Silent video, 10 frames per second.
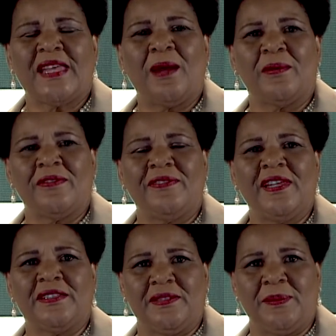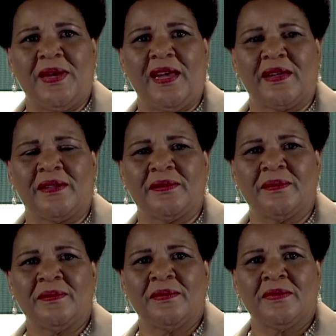reflected back
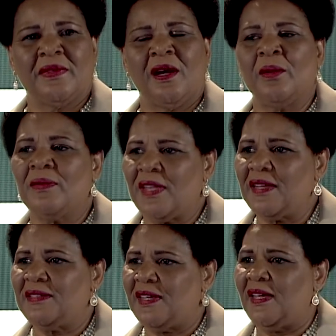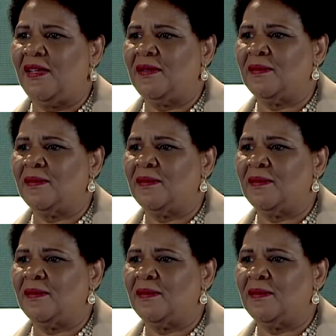on that day,